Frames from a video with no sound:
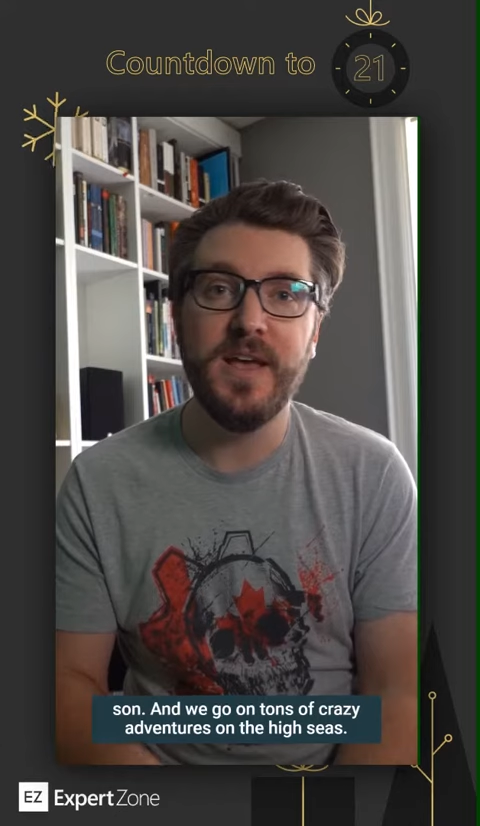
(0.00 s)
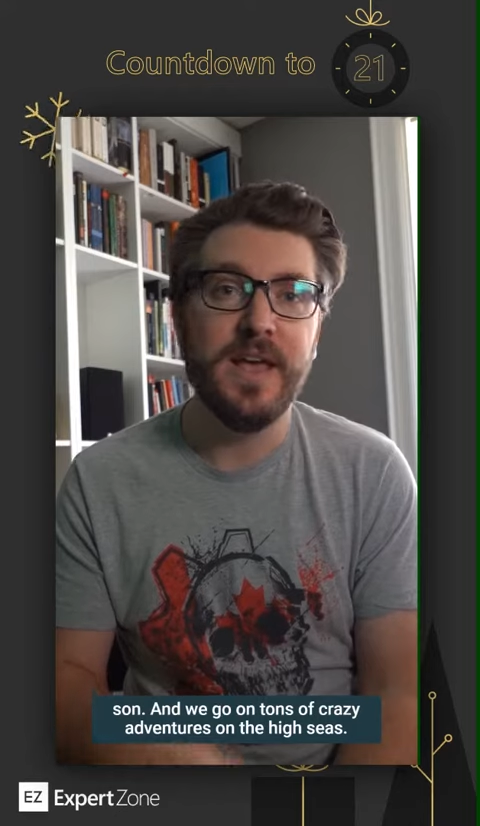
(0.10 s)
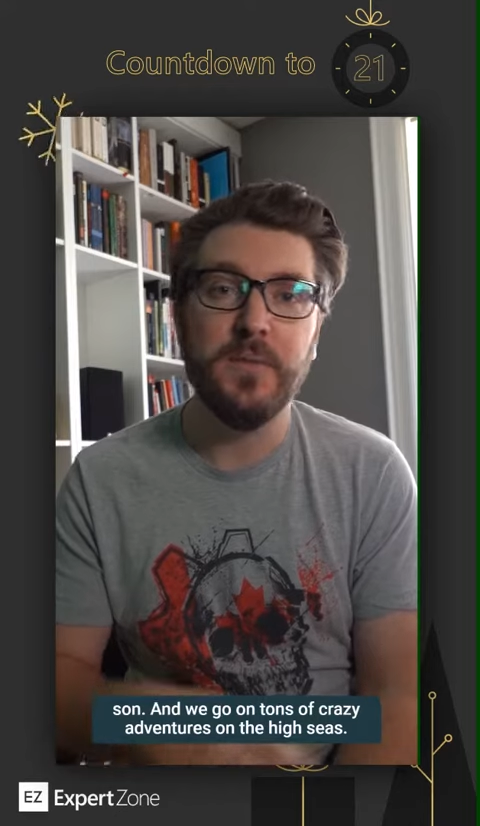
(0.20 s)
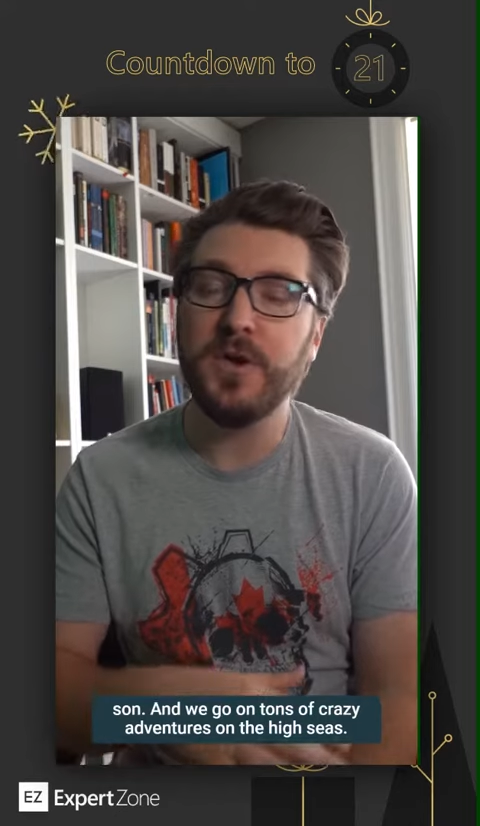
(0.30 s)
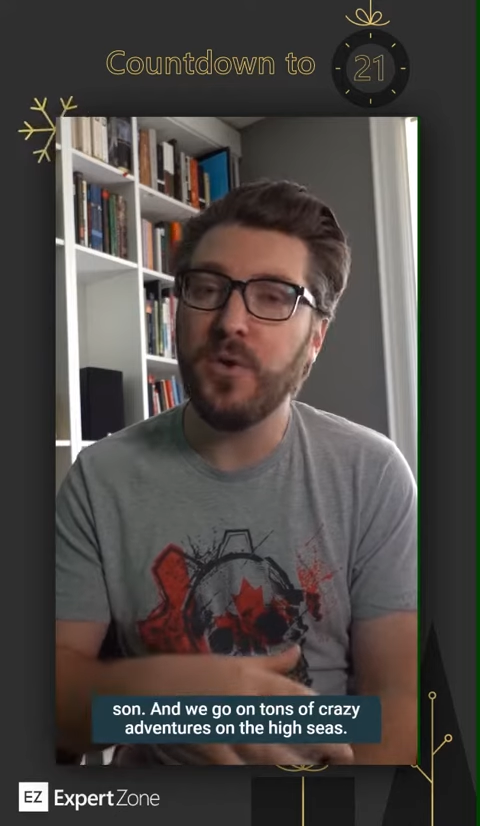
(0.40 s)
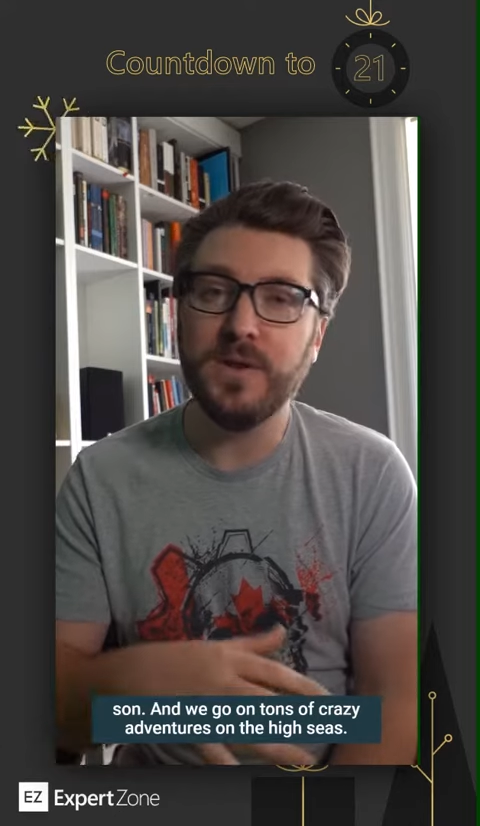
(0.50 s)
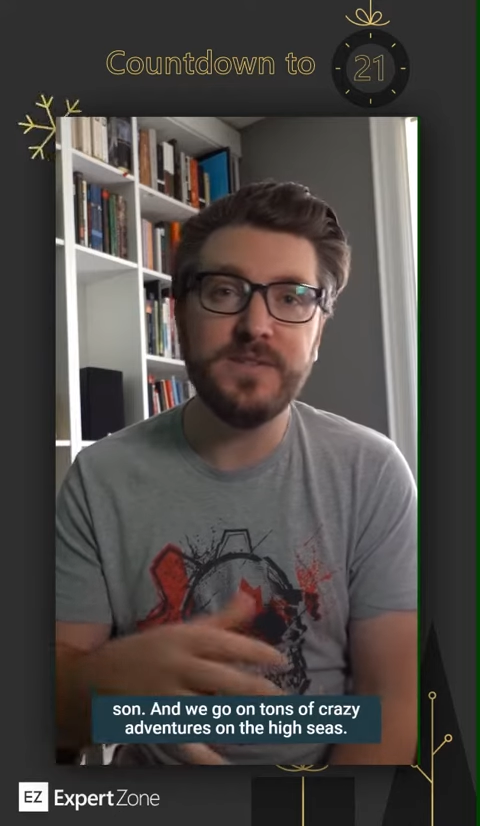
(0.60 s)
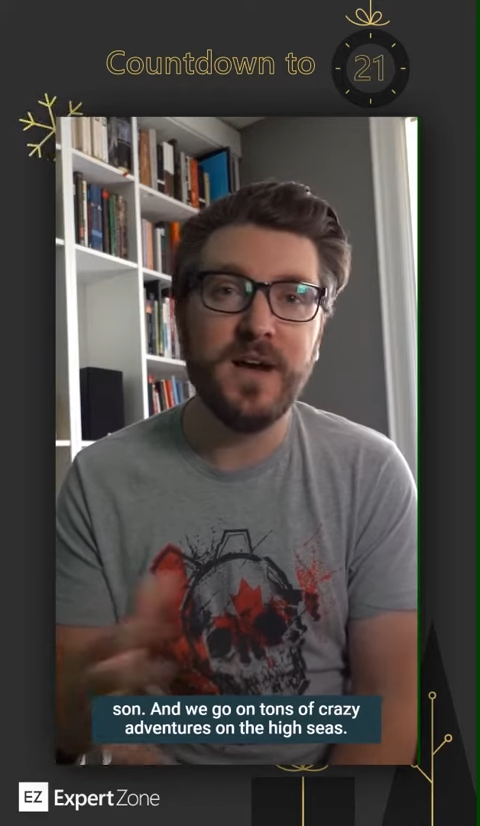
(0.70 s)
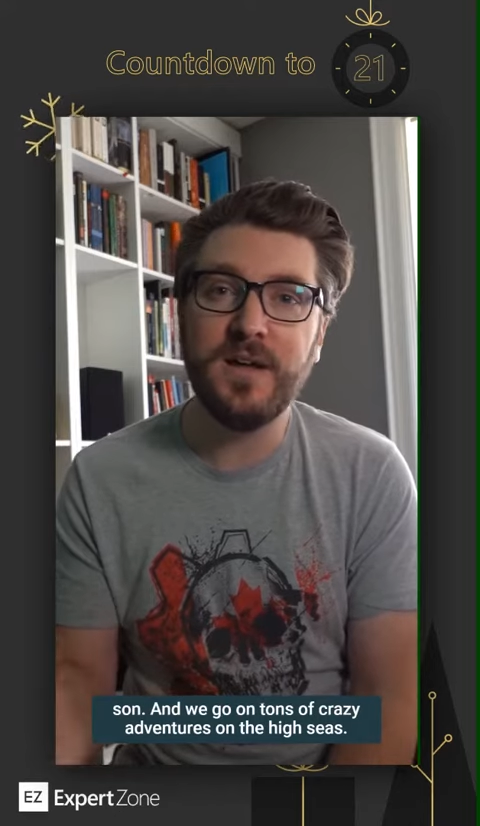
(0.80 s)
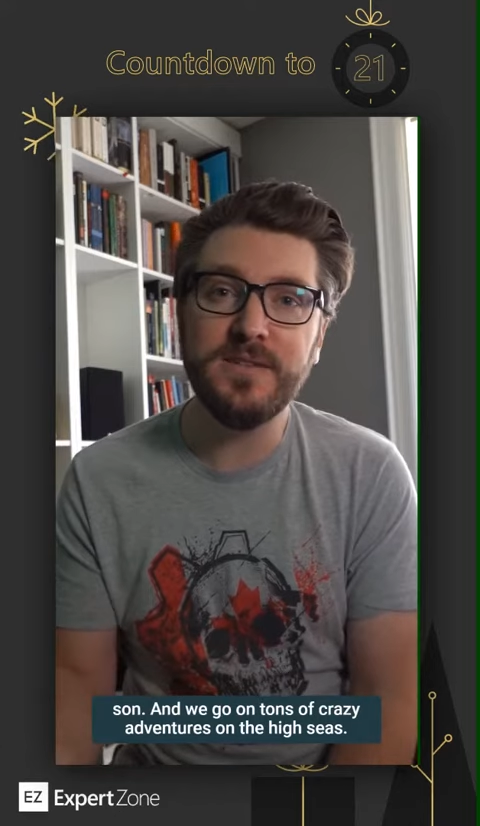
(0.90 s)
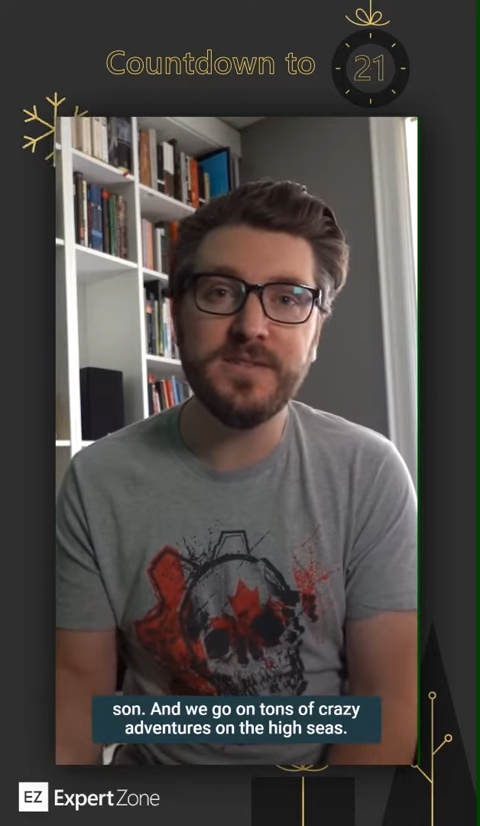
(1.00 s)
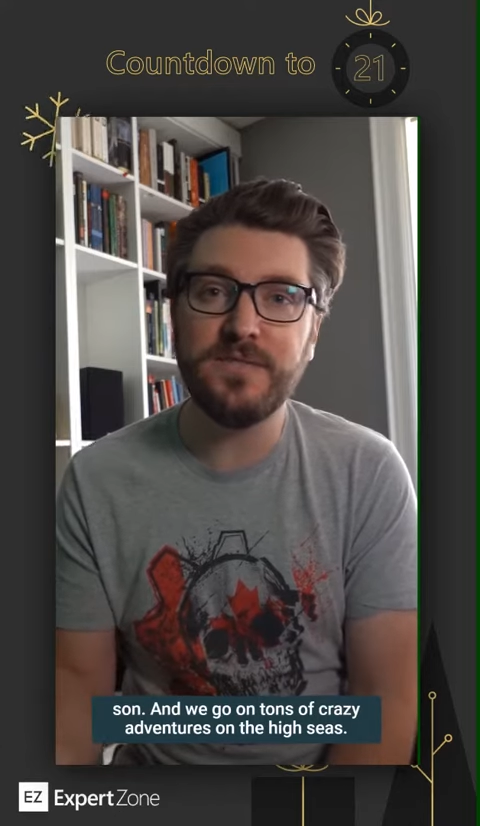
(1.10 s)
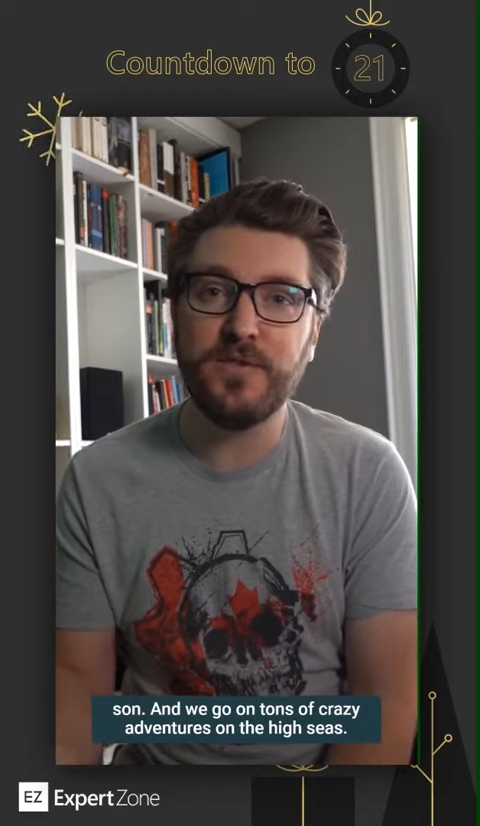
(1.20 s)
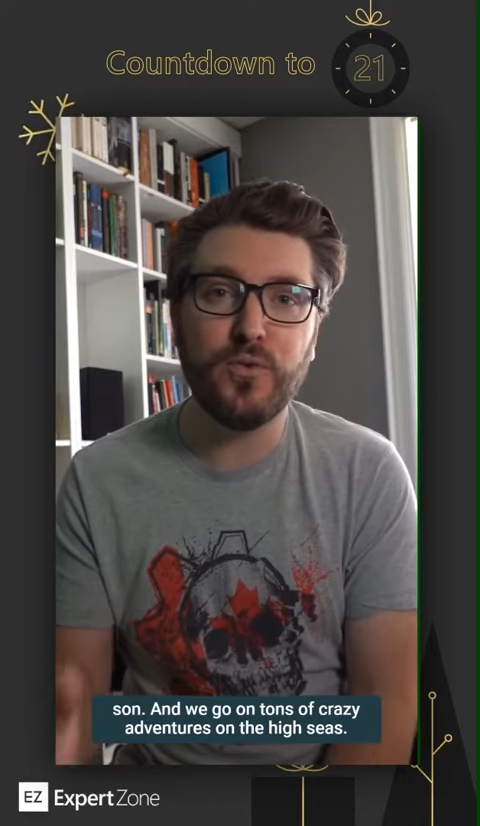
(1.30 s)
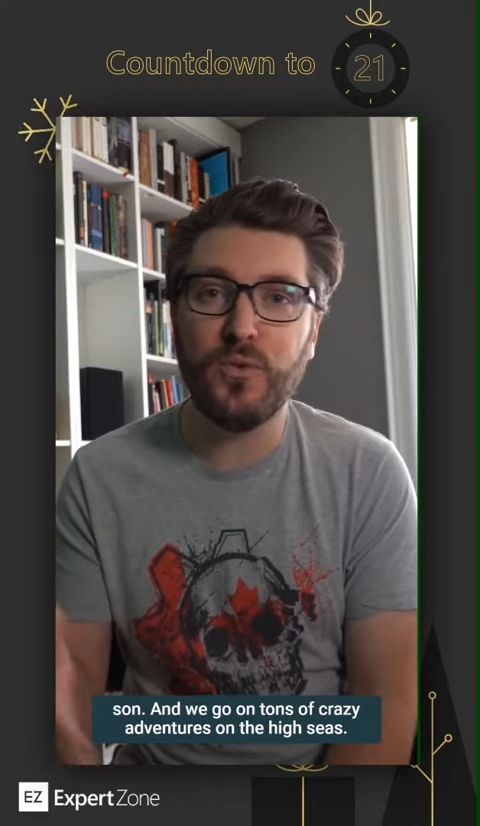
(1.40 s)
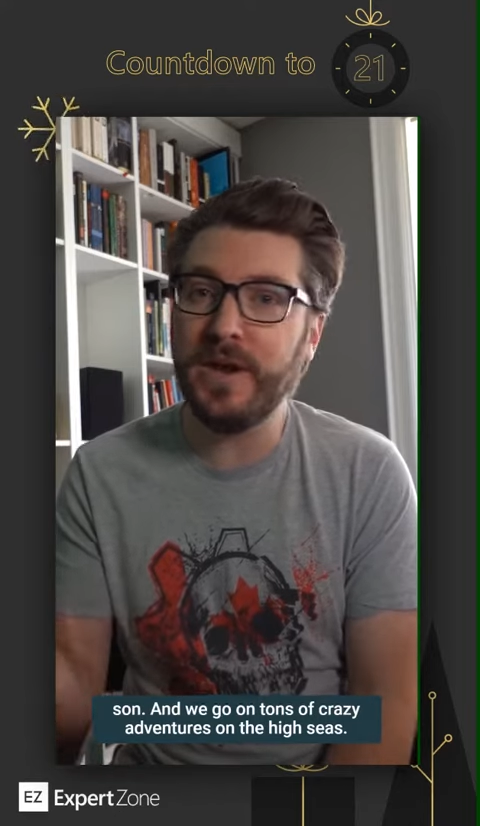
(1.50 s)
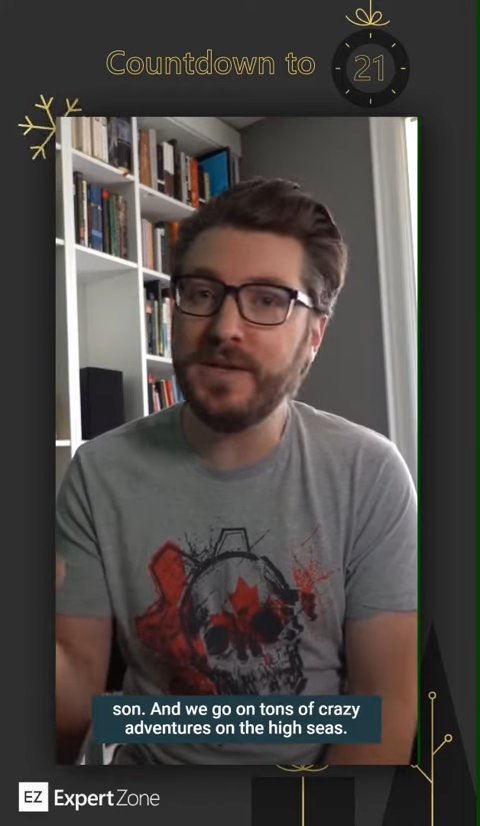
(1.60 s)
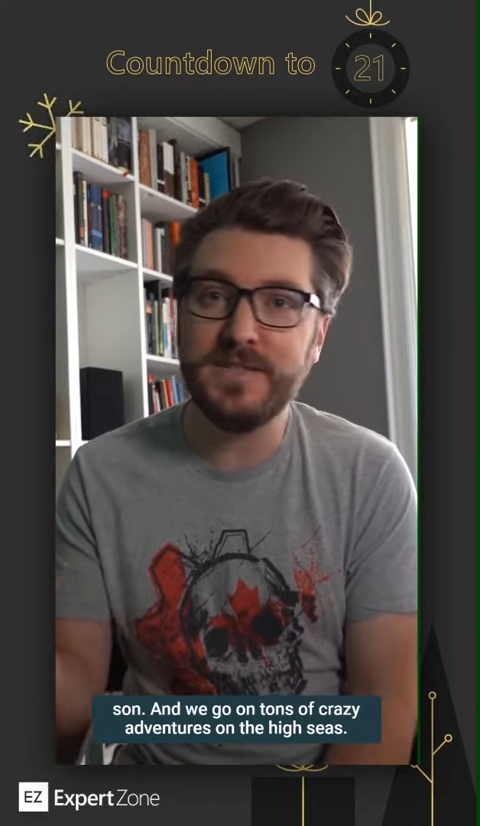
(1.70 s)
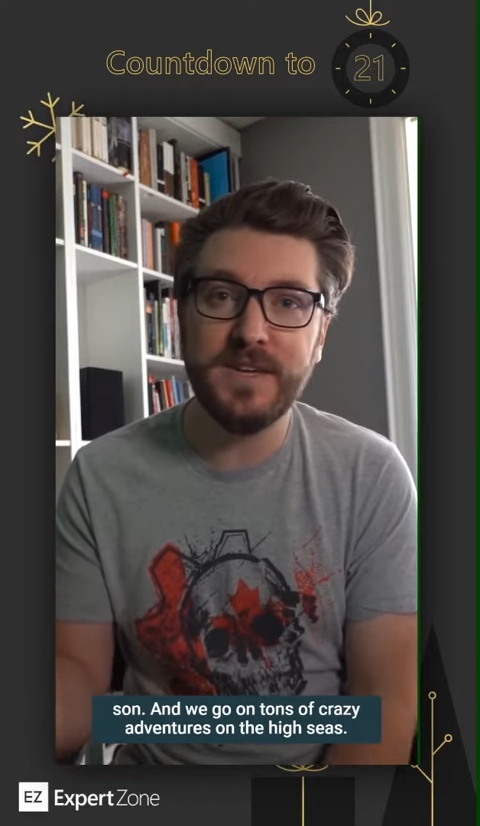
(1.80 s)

and we go on tons of crazy